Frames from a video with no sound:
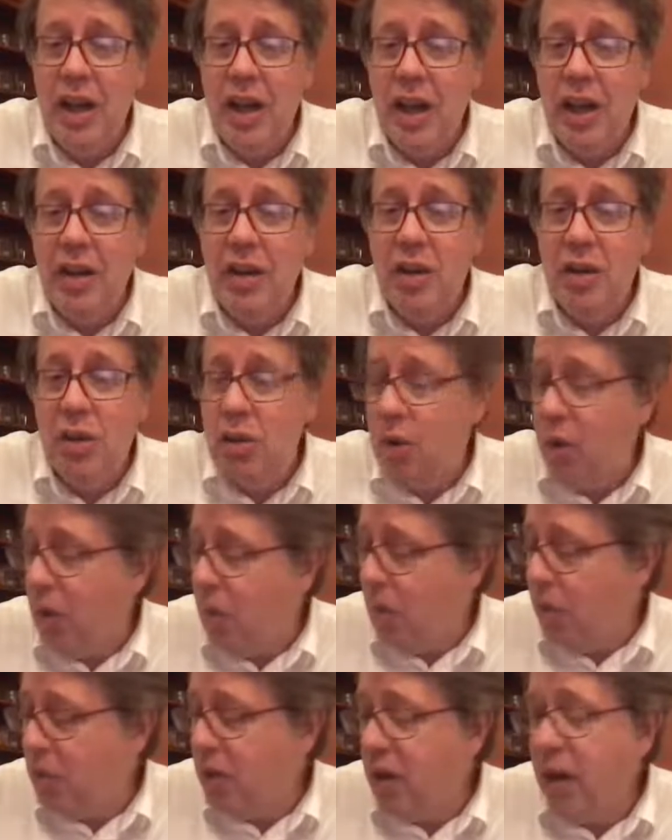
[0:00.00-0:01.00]
It took
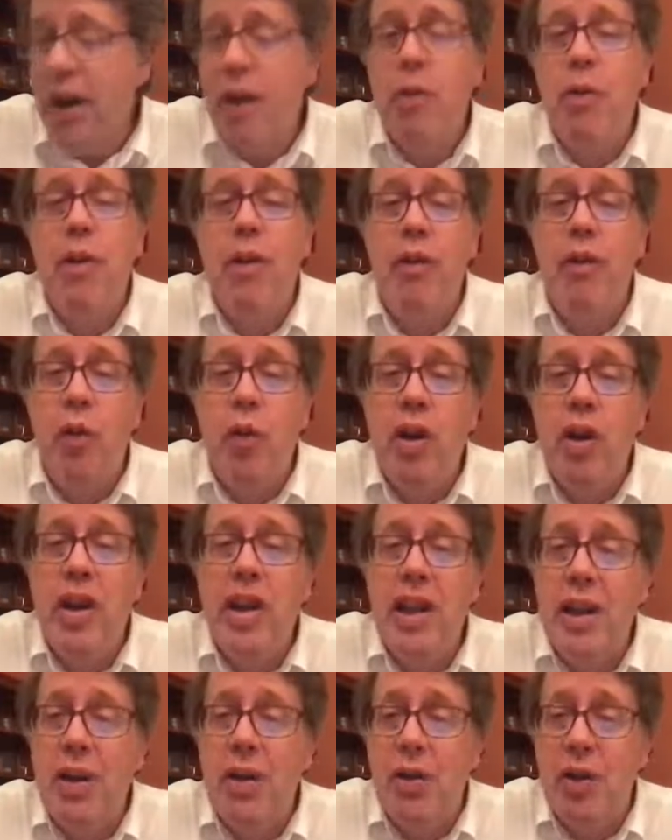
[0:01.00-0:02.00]
almost 140
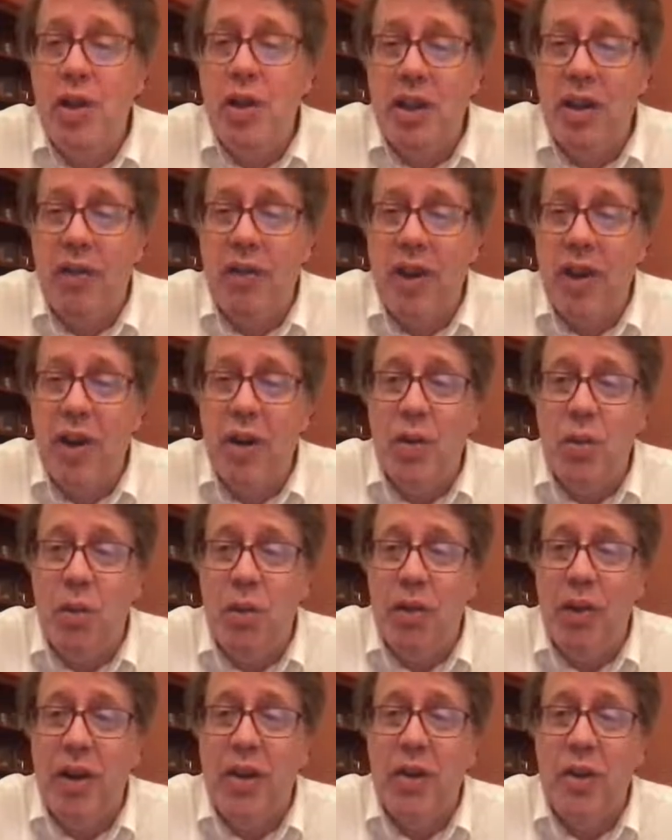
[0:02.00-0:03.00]
years to finish
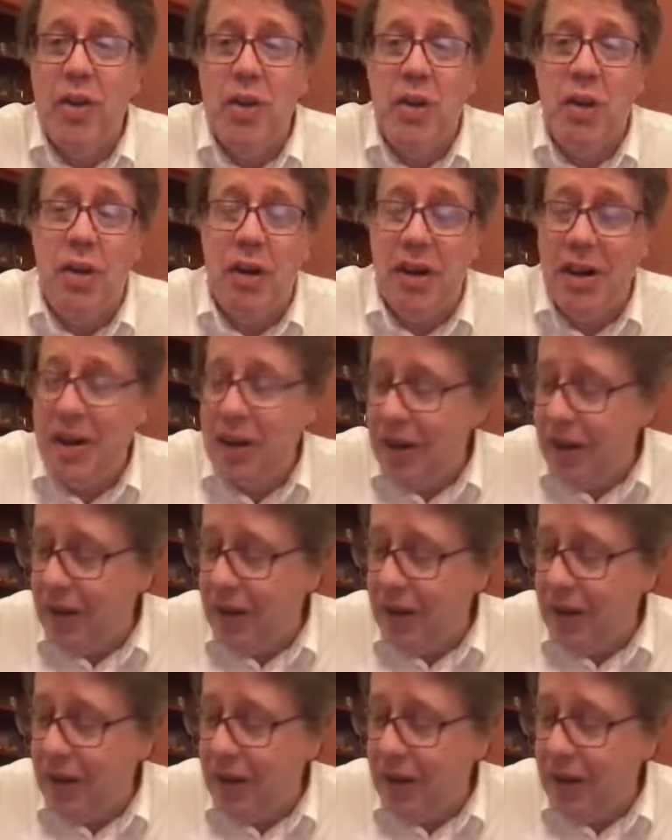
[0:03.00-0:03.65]
what Fekel started.